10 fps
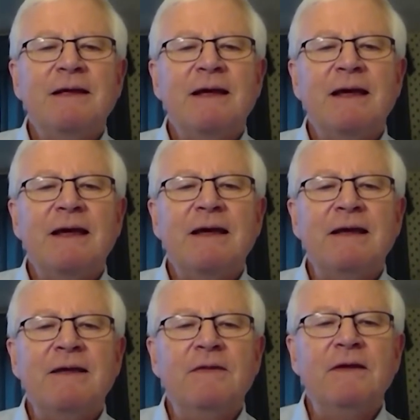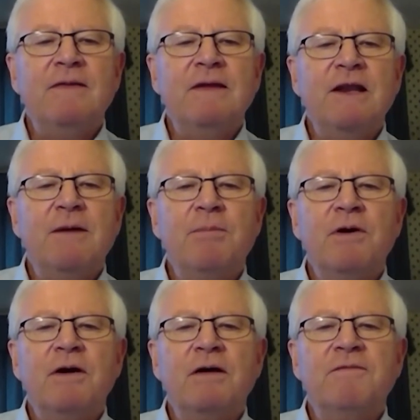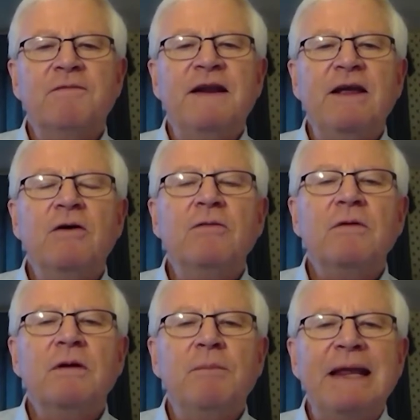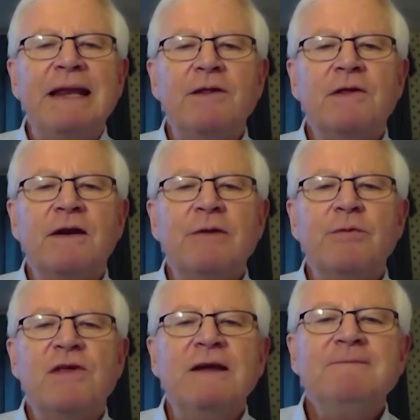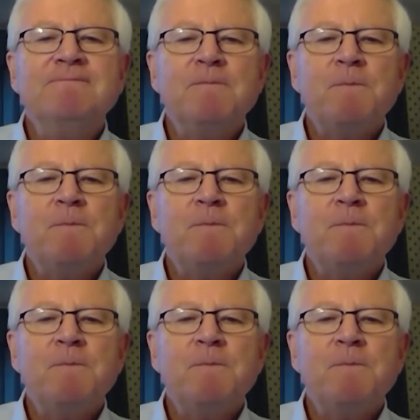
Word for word: uh, the the number of video meetings that I was in.